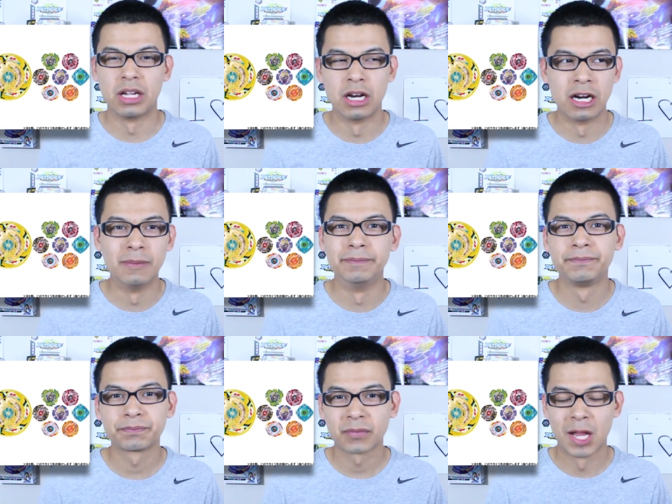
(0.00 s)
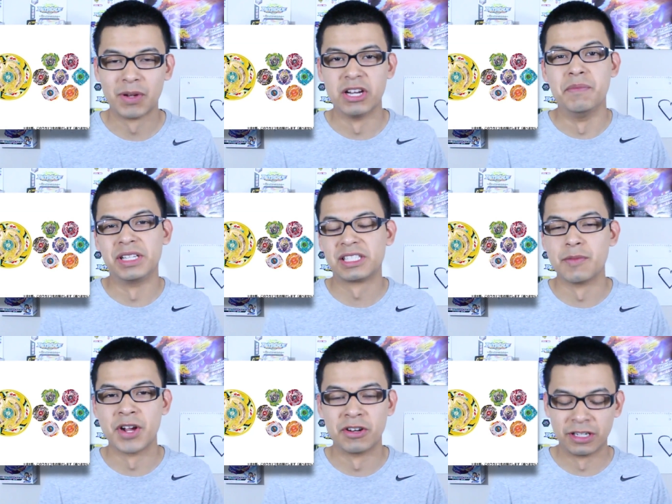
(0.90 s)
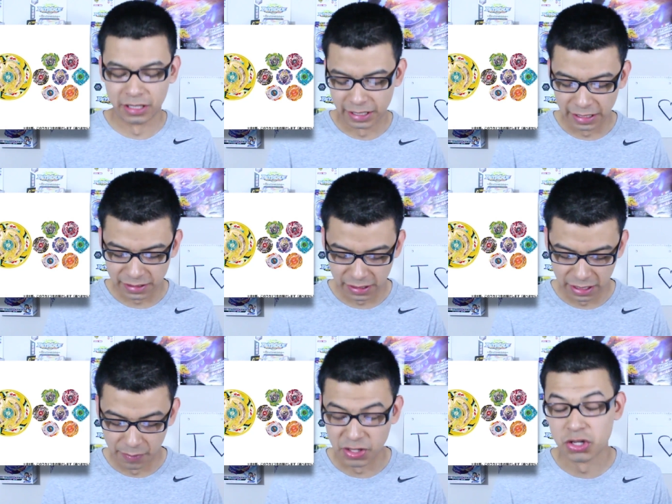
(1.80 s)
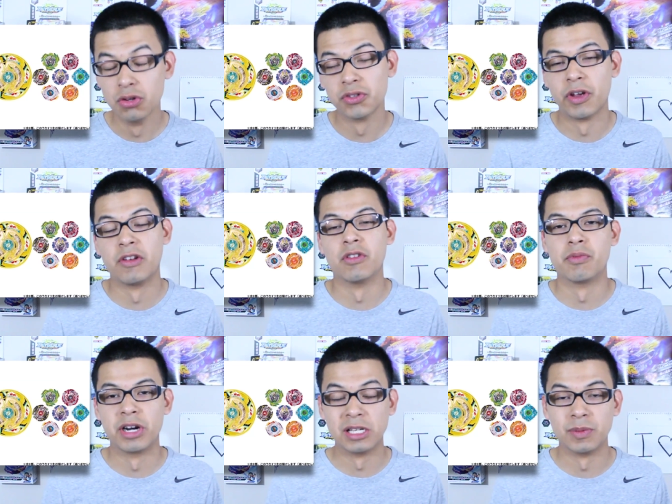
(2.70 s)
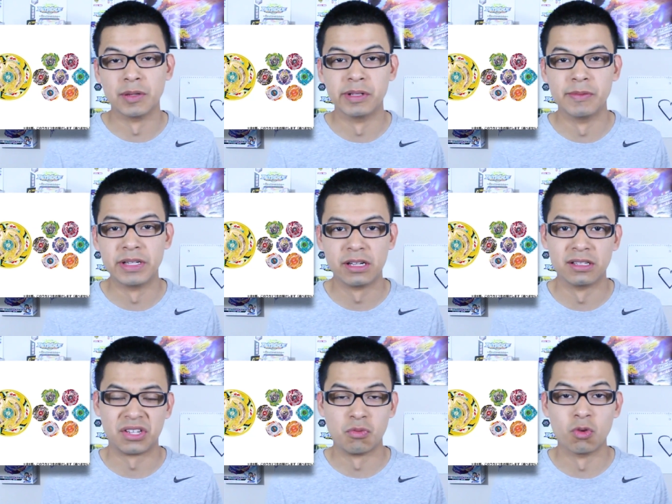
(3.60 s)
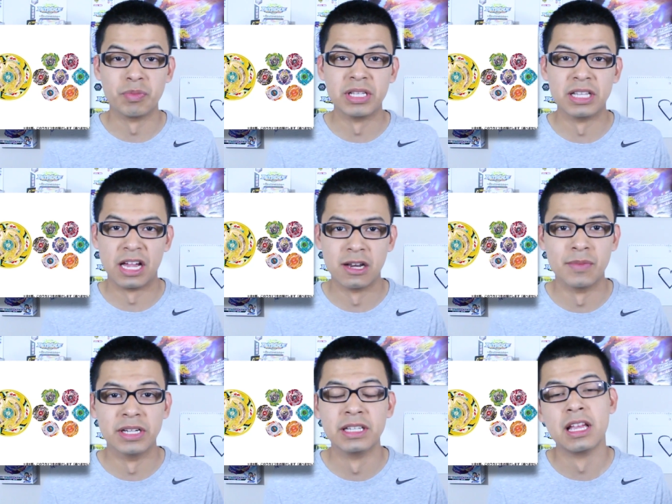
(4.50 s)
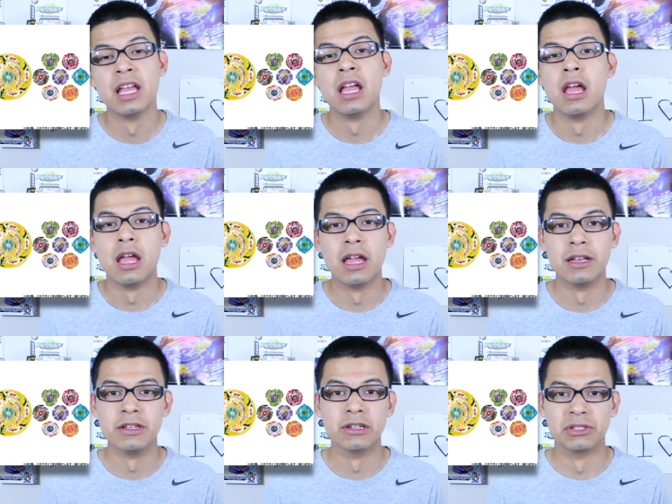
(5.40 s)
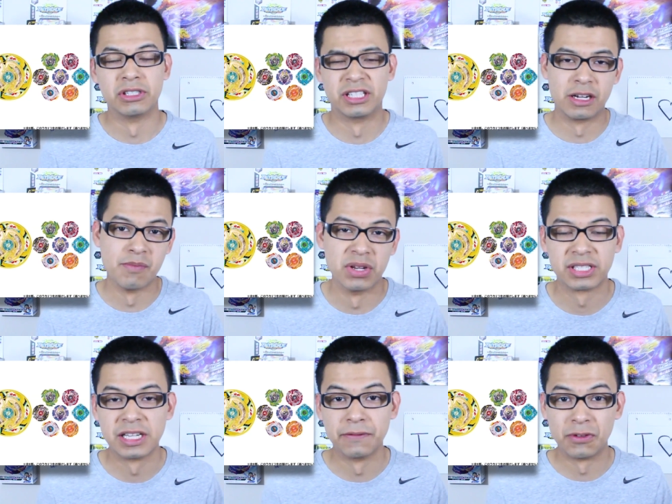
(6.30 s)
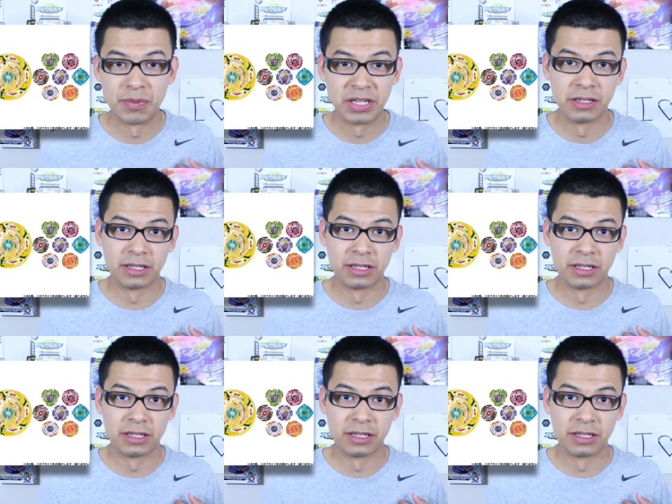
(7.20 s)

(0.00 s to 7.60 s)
I'm kind of mixed about it. Like I said, I'm a huge fan of the prize Beyblade because it will be an anime. And you know, it's just like a must get for me